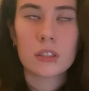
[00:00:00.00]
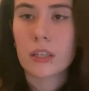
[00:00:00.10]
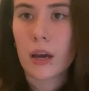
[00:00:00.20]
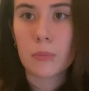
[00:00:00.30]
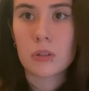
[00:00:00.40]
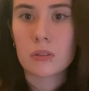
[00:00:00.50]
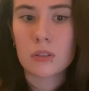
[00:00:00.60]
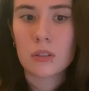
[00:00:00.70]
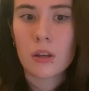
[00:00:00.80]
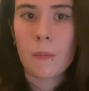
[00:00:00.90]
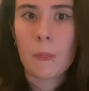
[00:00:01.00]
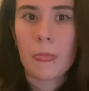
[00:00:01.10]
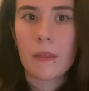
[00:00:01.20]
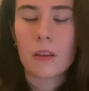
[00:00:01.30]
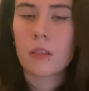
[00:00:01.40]
captains,
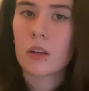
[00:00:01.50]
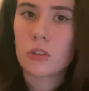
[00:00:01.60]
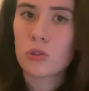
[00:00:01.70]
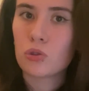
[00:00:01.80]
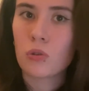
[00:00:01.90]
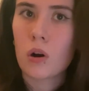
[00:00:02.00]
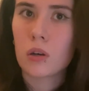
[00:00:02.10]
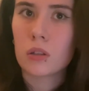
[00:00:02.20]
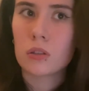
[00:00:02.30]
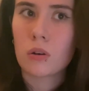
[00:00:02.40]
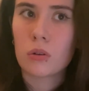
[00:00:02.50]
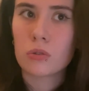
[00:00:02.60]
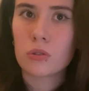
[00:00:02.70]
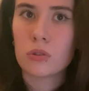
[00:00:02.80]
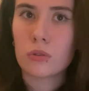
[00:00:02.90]
they are strong
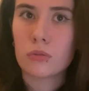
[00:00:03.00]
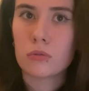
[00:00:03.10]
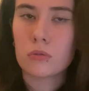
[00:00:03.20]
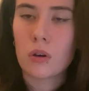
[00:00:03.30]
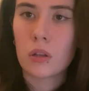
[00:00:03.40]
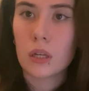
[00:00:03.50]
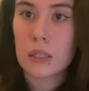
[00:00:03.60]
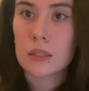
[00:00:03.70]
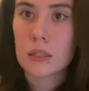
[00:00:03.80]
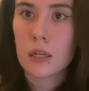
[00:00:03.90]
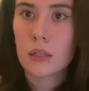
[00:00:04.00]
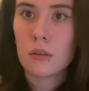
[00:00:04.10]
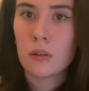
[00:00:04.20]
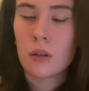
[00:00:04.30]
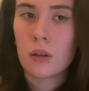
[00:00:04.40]
also on the inside.
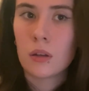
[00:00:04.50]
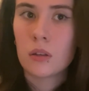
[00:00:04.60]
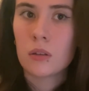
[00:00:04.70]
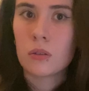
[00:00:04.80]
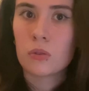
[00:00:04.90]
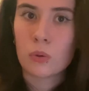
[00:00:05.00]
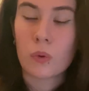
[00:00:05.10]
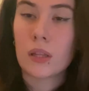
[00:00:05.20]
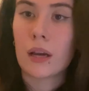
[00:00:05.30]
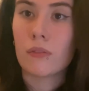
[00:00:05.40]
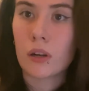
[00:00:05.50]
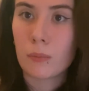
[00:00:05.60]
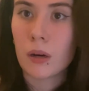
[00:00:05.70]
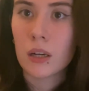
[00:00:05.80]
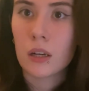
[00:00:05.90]
So when they have their
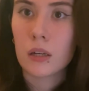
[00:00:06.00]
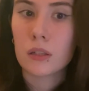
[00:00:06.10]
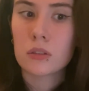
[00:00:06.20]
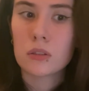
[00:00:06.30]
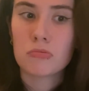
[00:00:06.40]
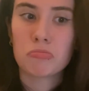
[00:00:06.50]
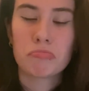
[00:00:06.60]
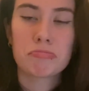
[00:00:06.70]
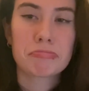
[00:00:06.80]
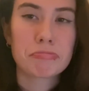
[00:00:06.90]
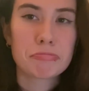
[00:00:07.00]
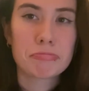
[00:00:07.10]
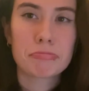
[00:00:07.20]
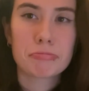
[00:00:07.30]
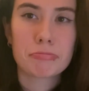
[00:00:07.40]
bankais,
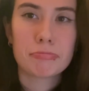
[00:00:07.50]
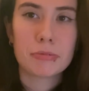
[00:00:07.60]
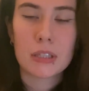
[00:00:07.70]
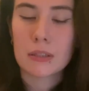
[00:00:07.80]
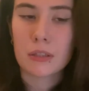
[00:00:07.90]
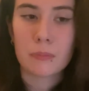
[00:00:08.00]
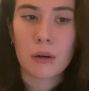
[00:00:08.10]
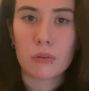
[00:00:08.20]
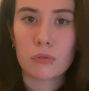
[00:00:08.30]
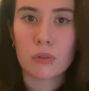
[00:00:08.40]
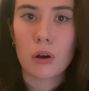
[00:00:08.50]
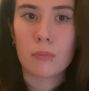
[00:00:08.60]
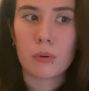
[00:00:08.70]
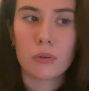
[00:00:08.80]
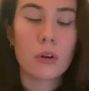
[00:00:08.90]
that's like a powerful
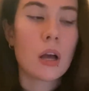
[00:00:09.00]
combo.